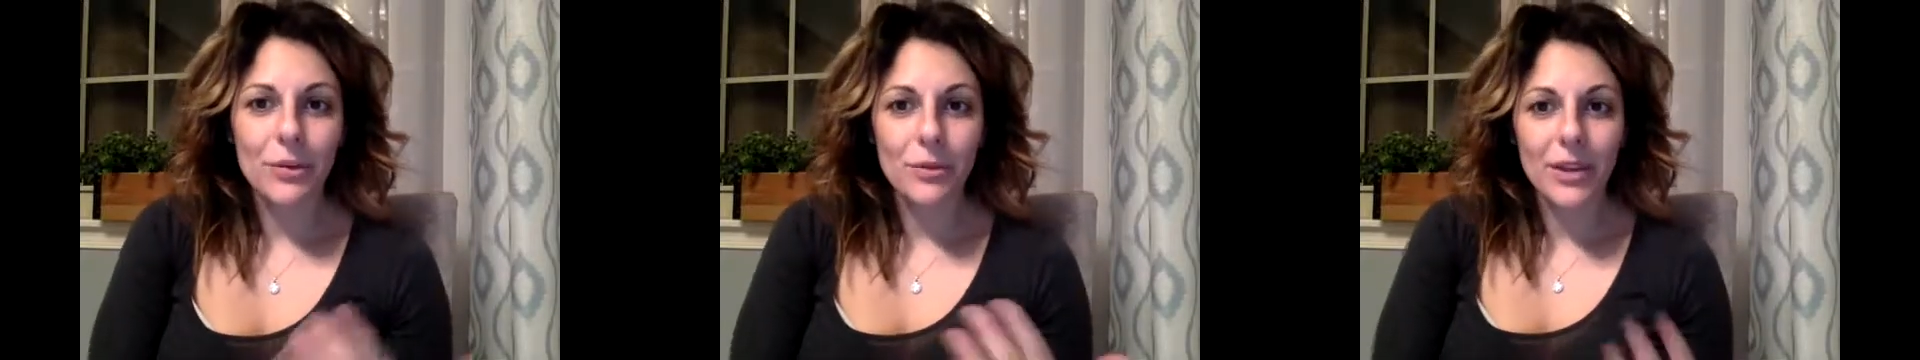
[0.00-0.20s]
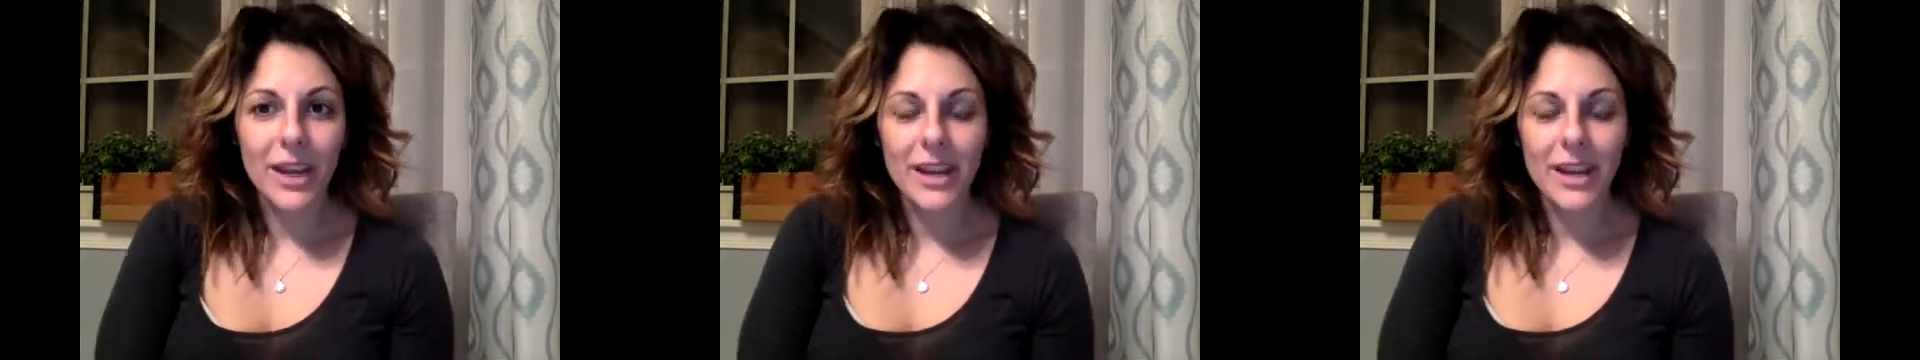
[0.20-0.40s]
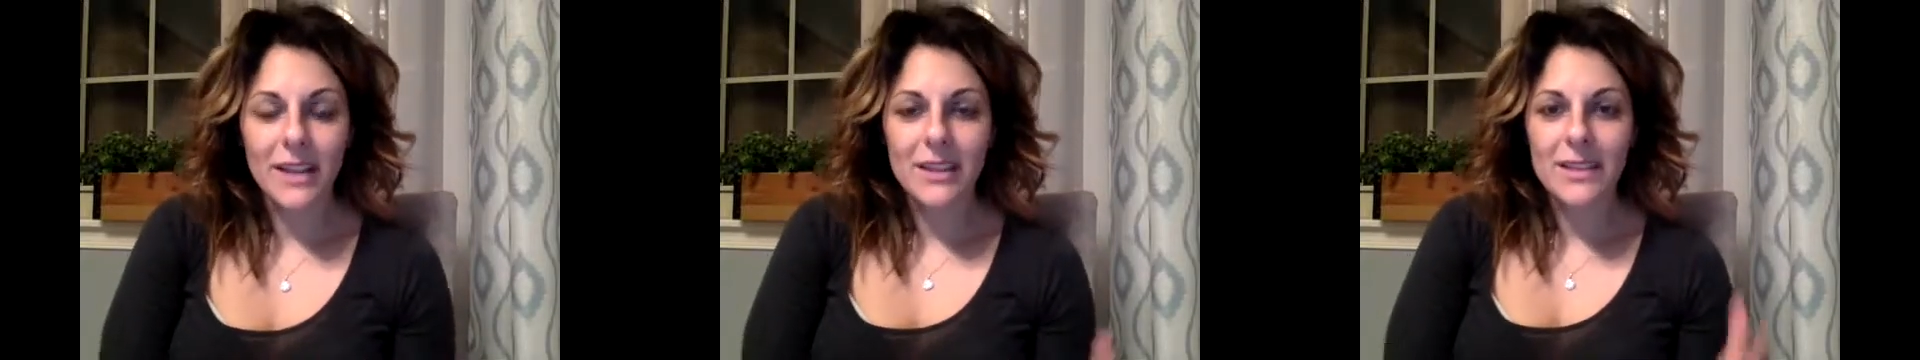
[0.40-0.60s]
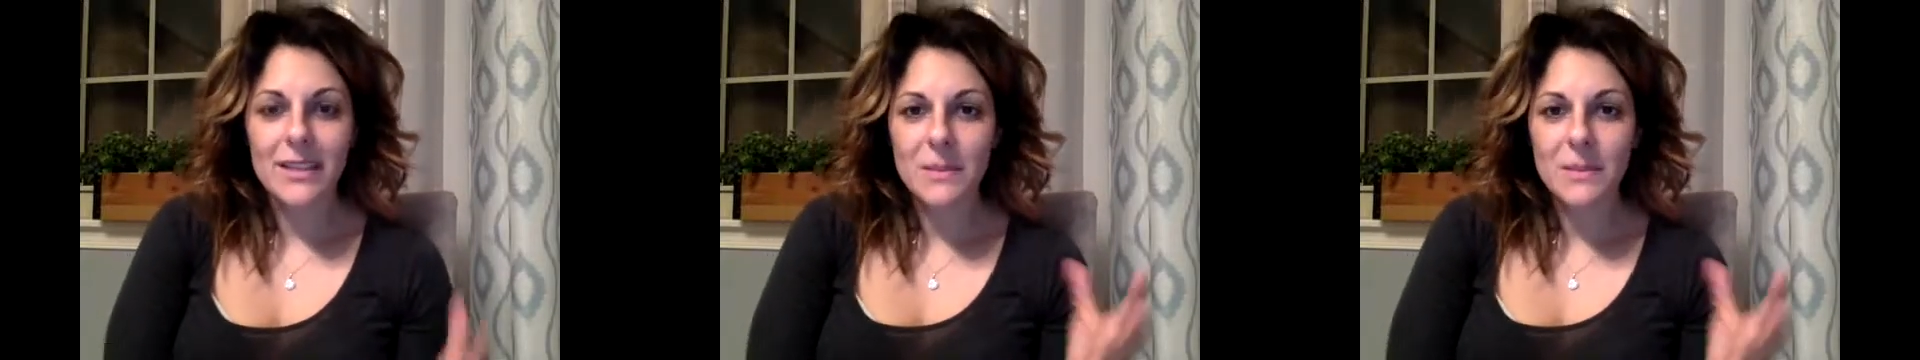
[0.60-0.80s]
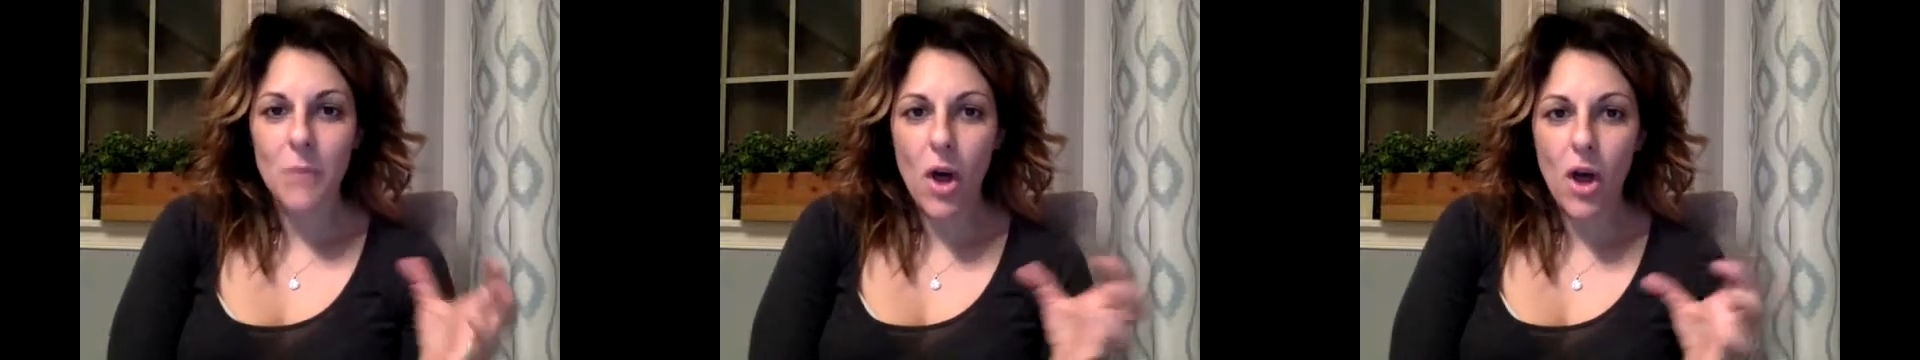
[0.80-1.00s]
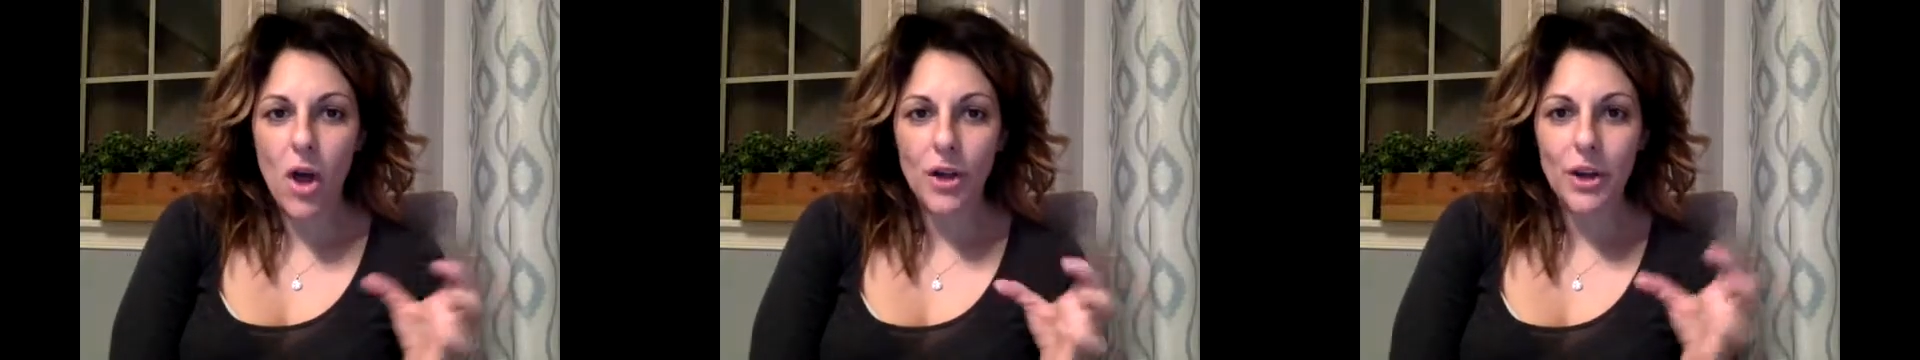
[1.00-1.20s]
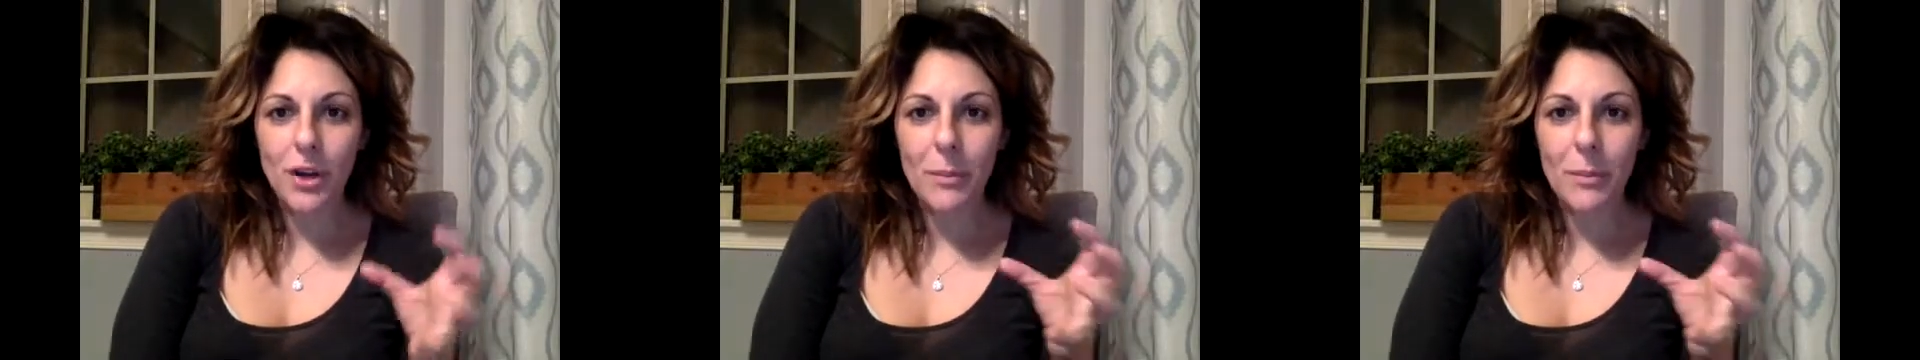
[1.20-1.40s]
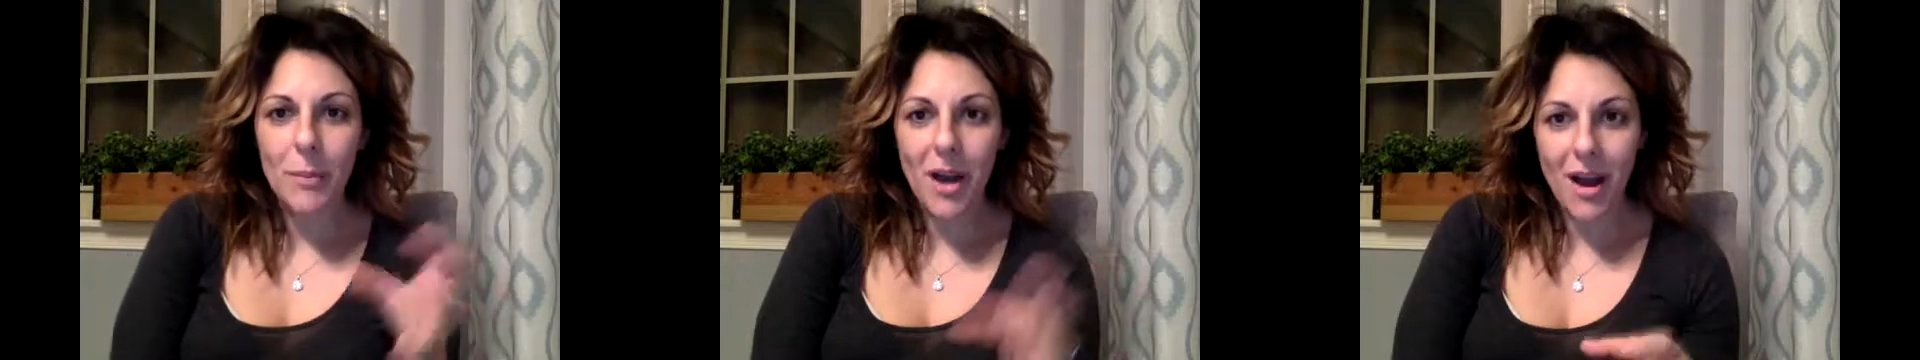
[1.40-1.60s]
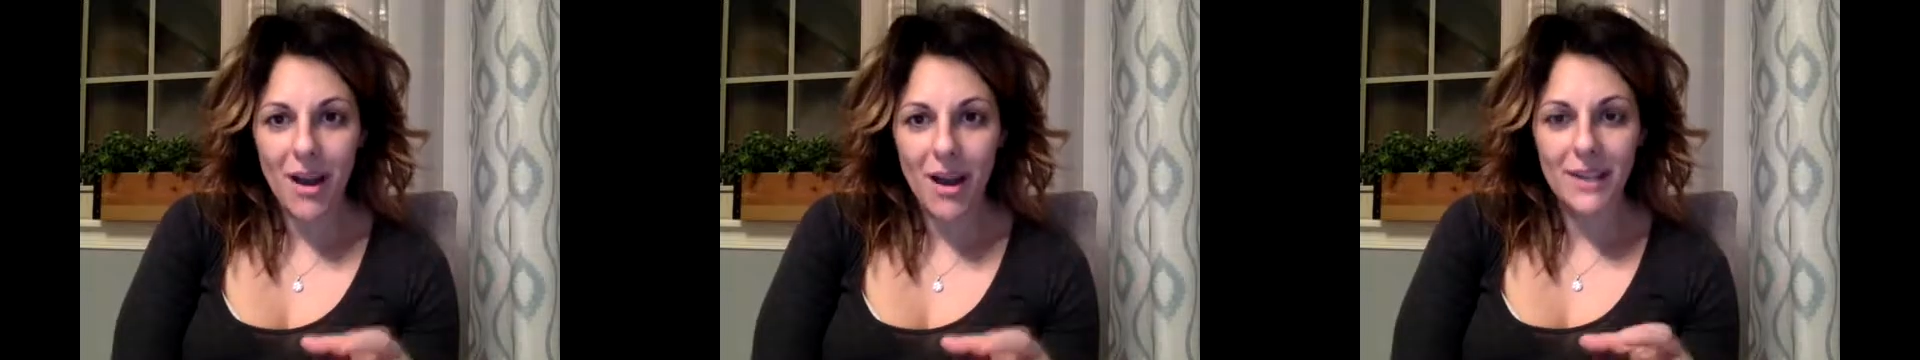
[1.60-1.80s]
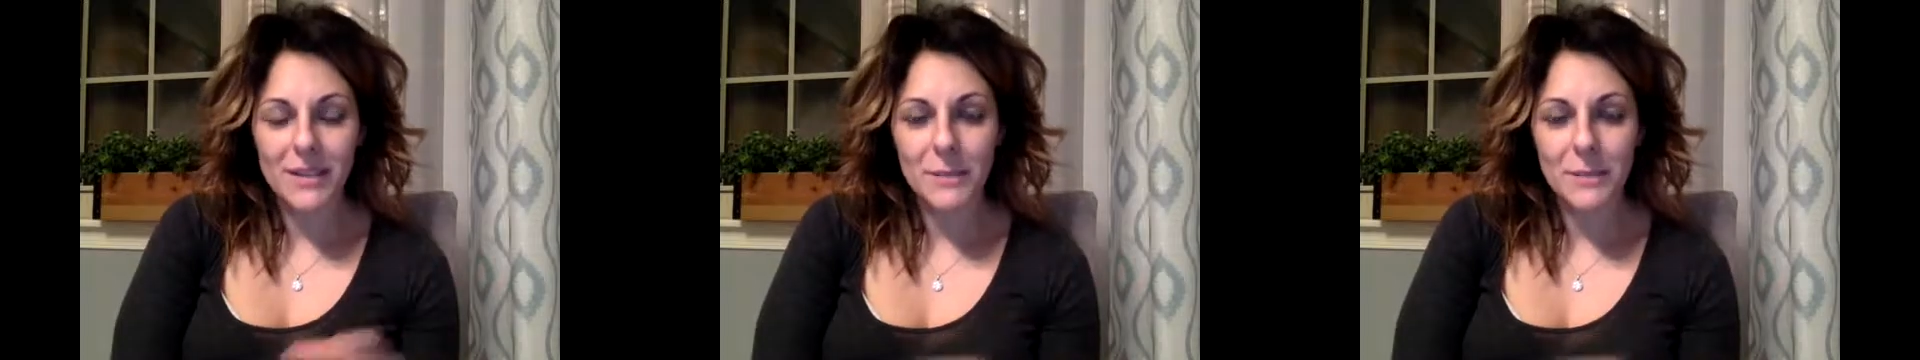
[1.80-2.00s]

creating these smaller pods,